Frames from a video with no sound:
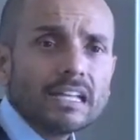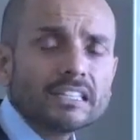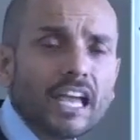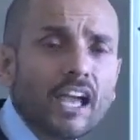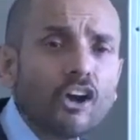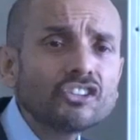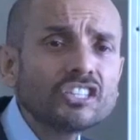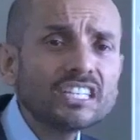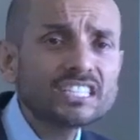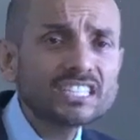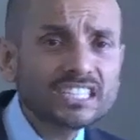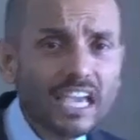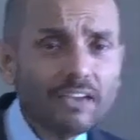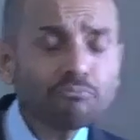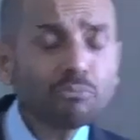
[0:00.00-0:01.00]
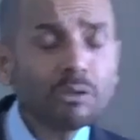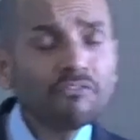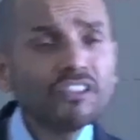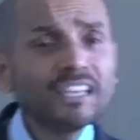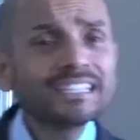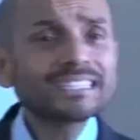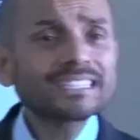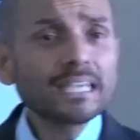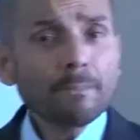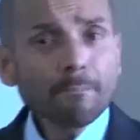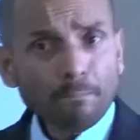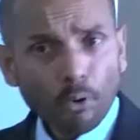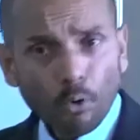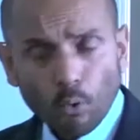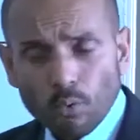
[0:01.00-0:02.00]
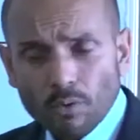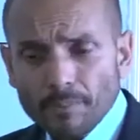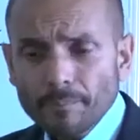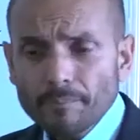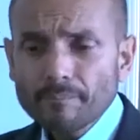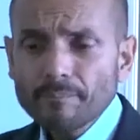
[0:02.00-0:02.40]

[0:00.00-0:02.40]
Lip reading: They are deceptively simple,